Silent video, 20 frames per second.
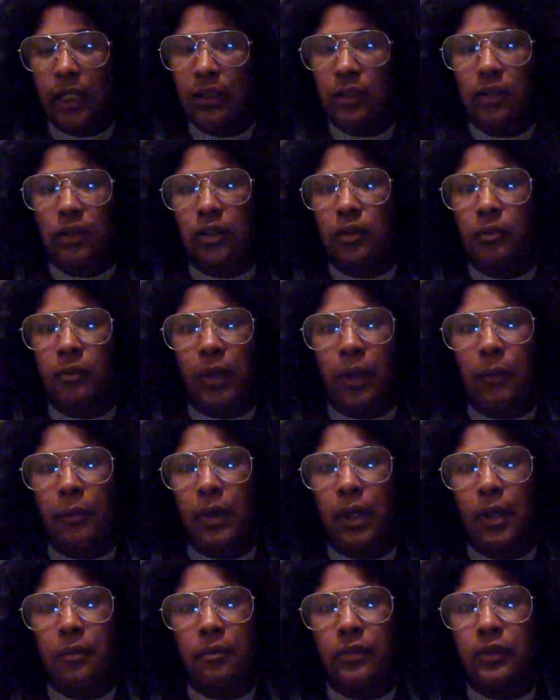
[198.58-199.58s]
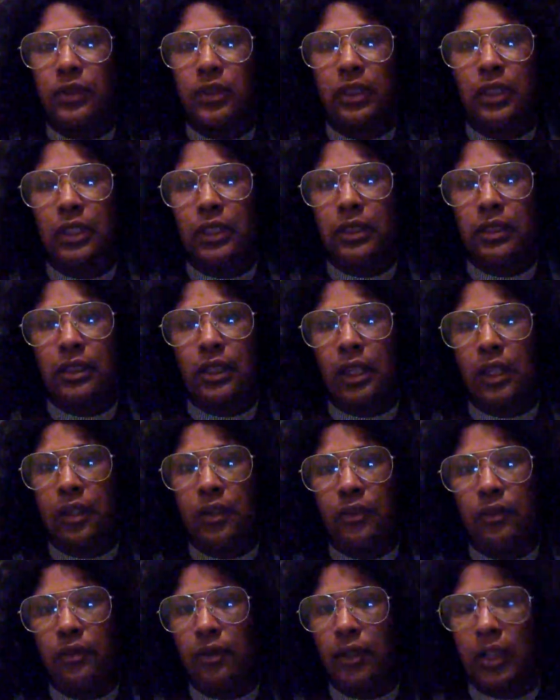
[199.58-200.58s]
don't know, my mom, she didn't
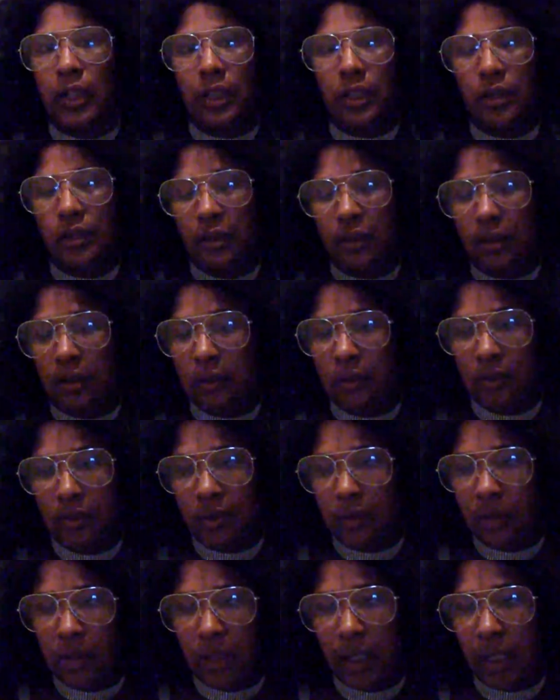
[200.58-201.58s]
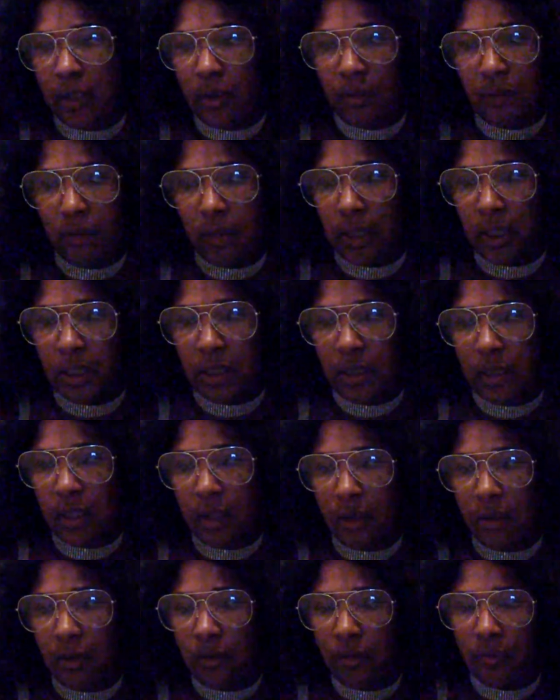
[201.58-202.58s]
take great
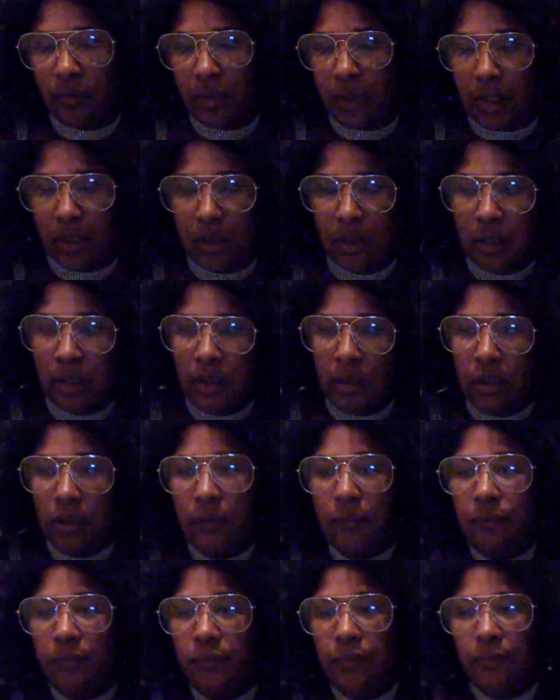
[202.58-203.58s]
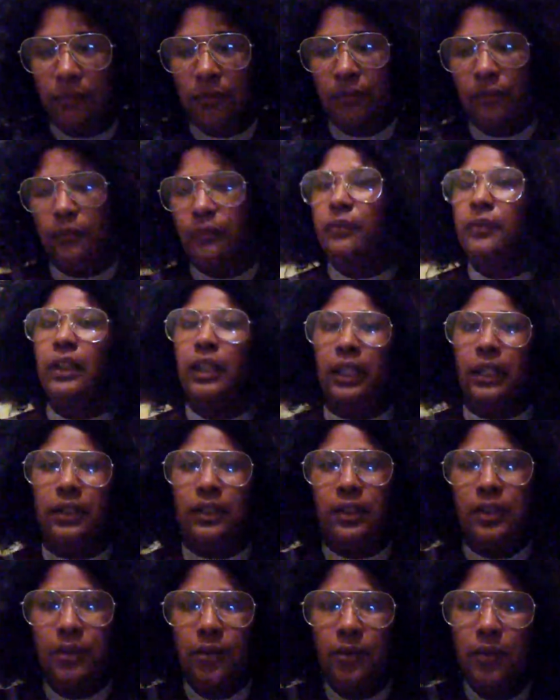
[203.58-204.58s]
care of us.
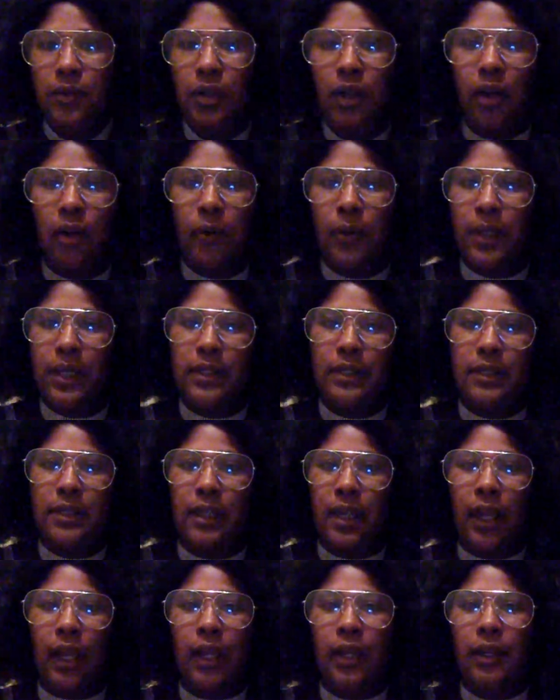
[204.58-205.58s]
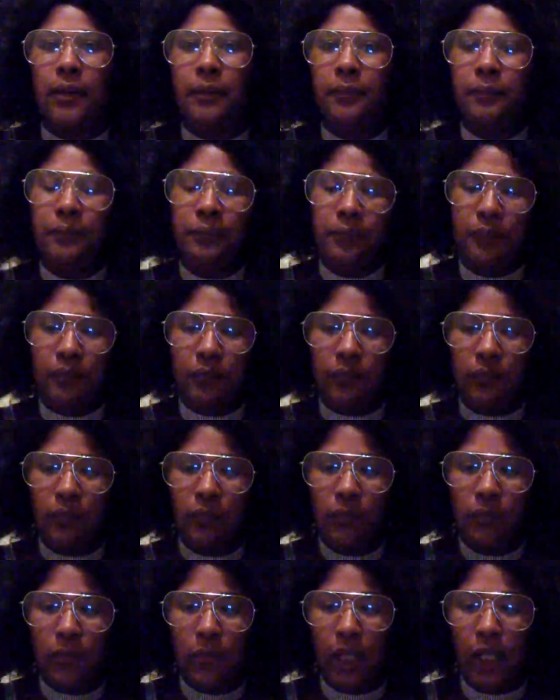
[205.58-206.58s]
She would always say
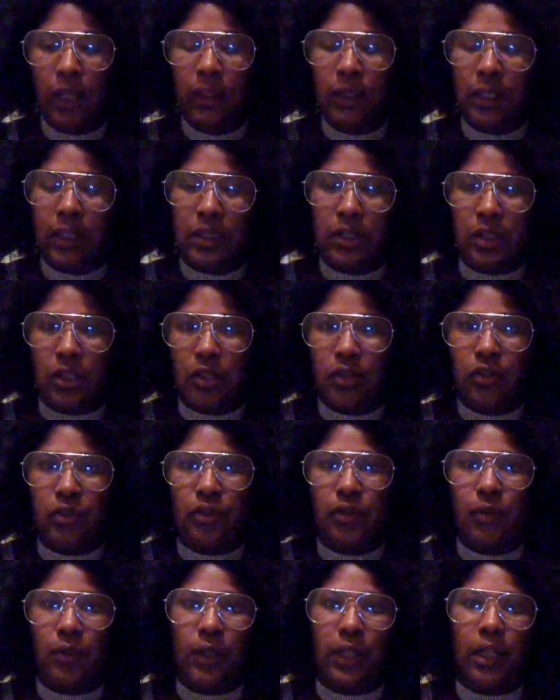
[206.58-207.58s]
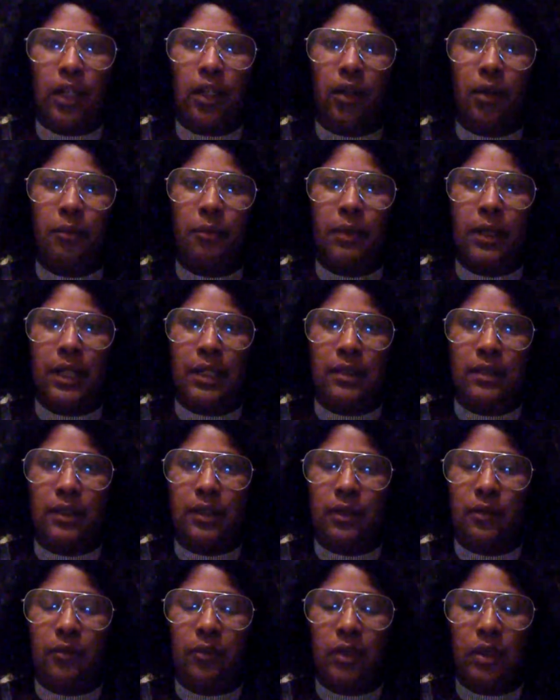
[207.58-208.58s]
that she's doing her
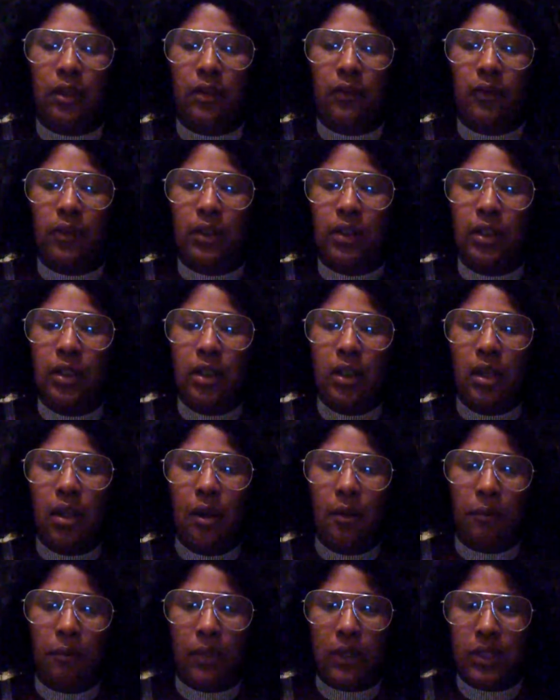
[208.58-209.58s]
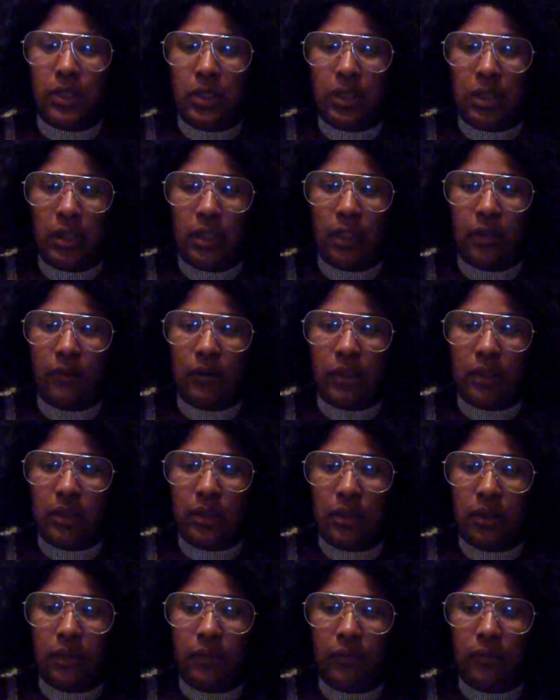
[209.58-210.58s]
best and whatever, but she never
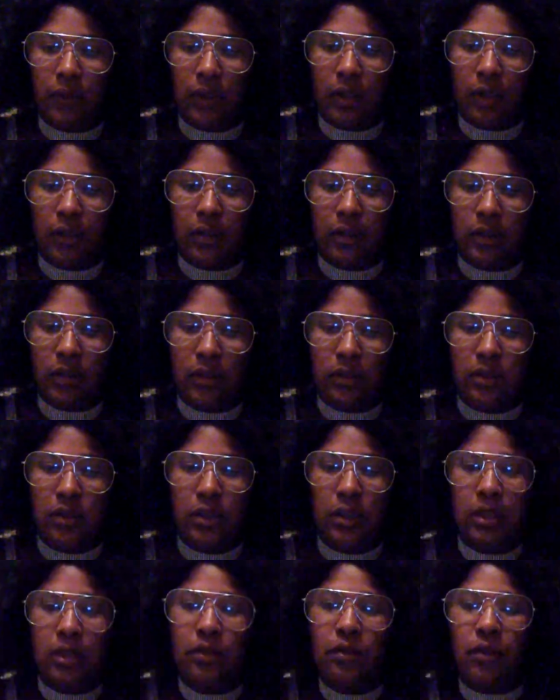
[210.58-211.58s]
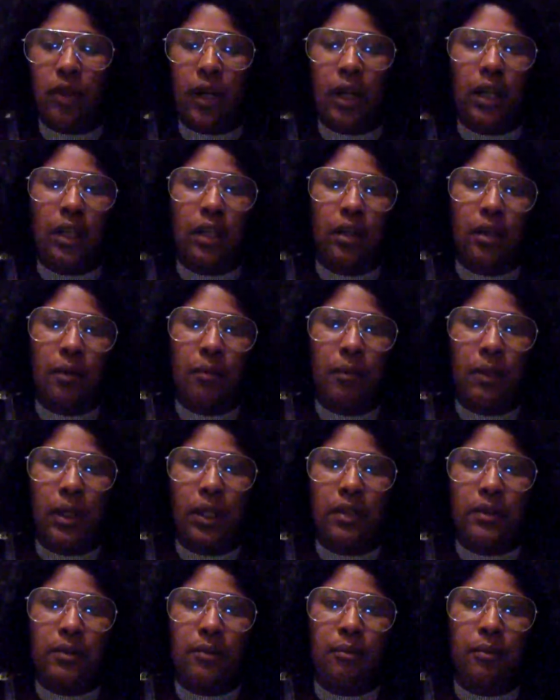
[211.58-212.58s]
took very good. She tried her
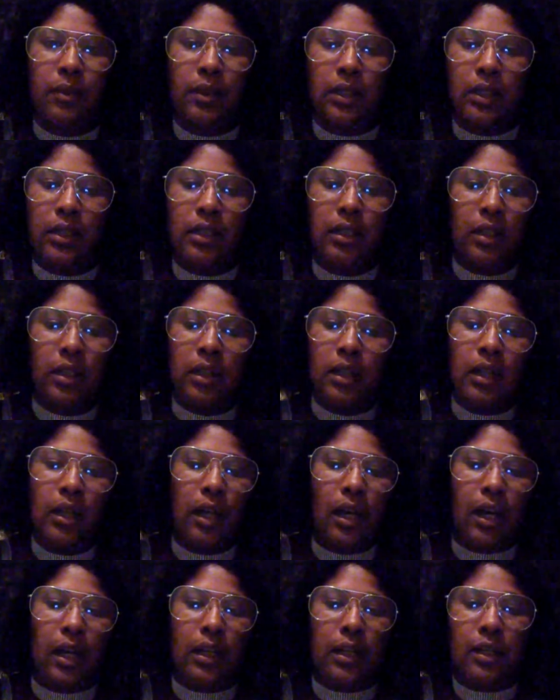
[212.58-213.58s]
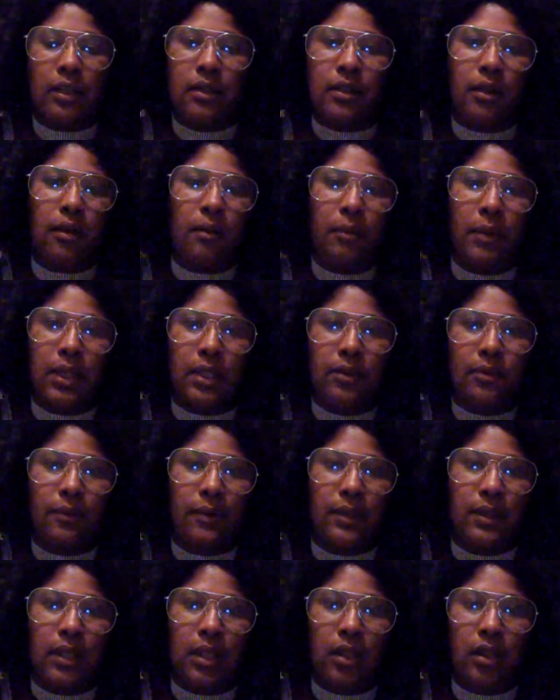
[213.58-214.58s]
best, but I guess her
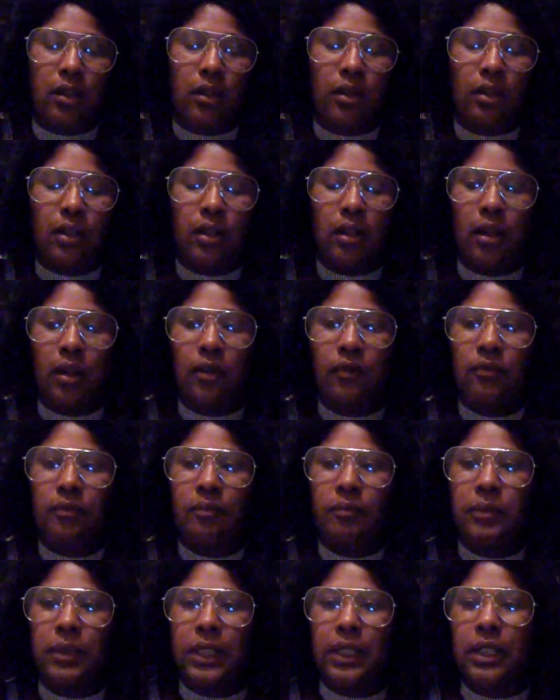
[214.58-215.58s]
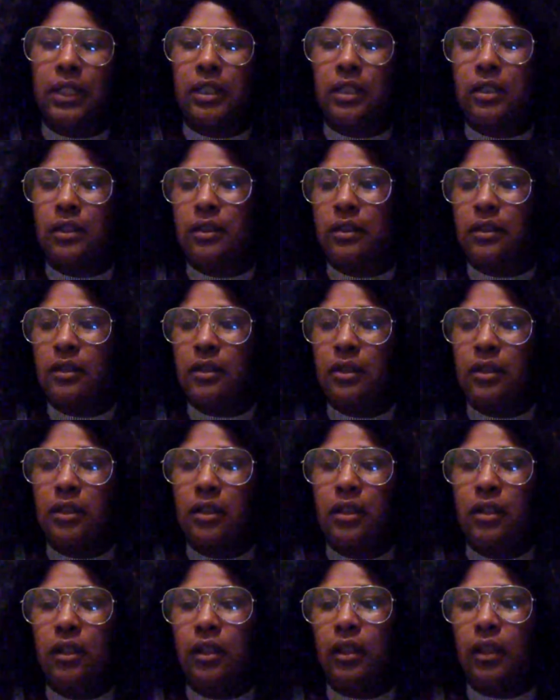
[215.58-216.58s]
best wasn't good enough because
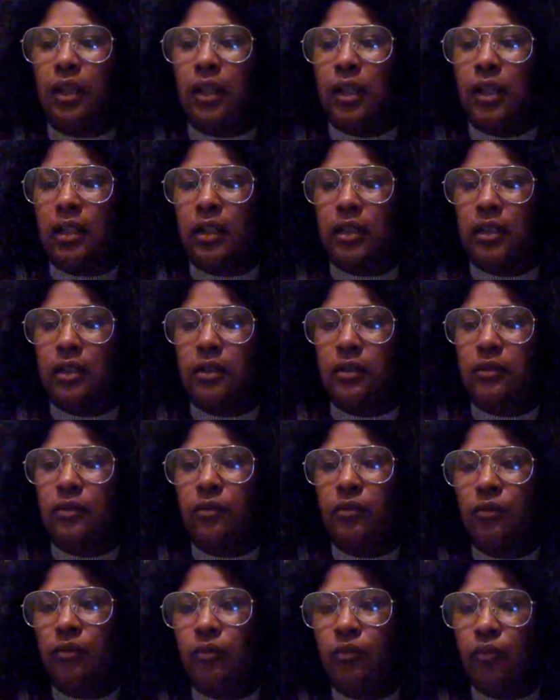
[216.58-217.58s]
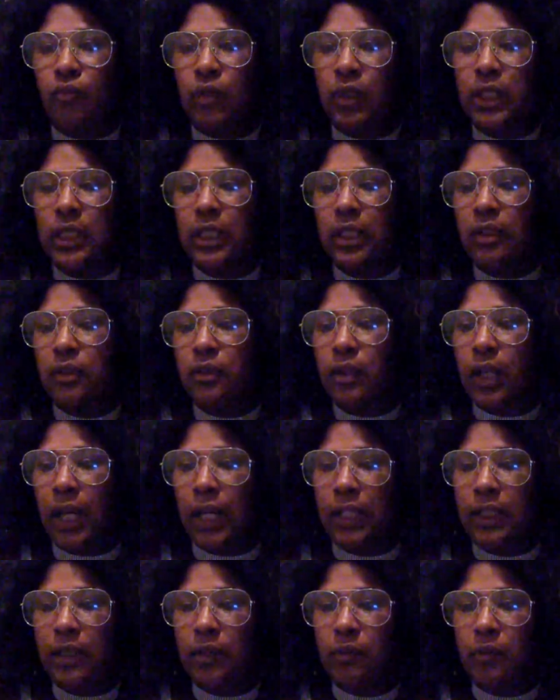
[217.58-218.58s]
I
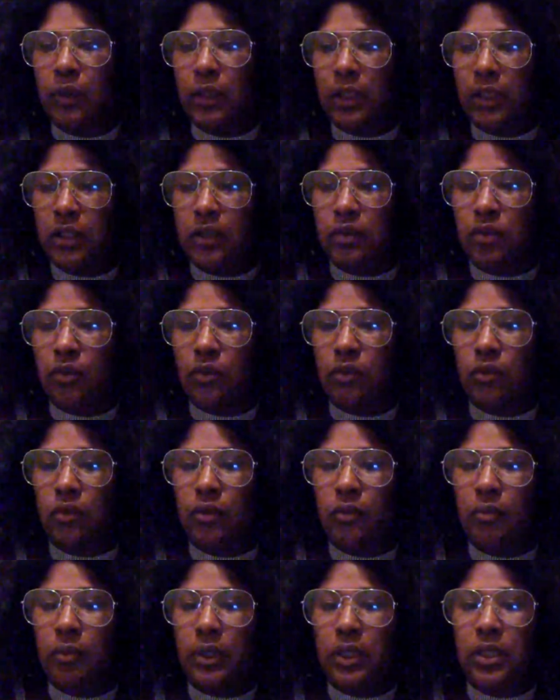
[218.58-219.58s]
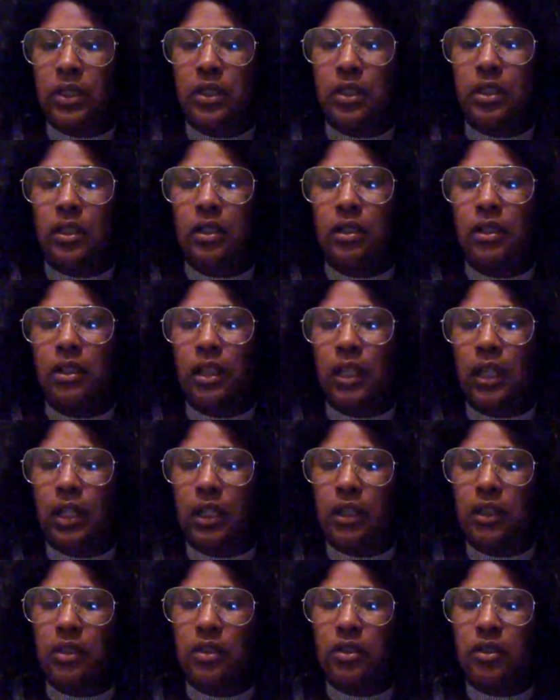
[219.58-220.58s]
did well in school, but she
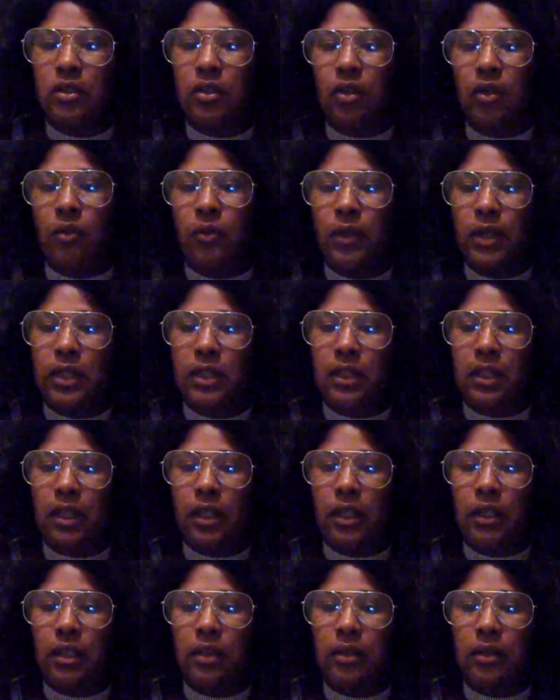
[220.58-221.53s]
always